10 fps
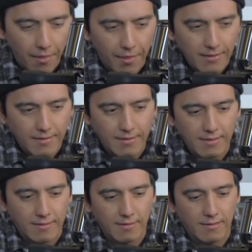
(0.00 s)
This
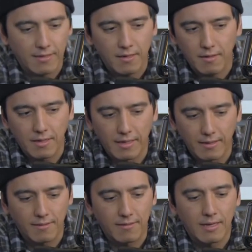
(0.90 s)
distance here
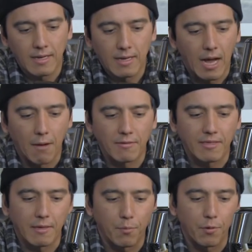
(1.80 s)
is, I would
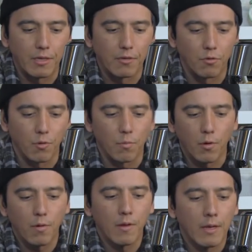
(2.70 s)
say, pretty
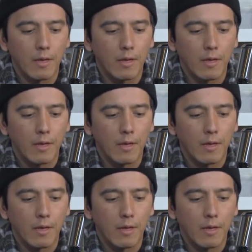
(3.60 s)
normal.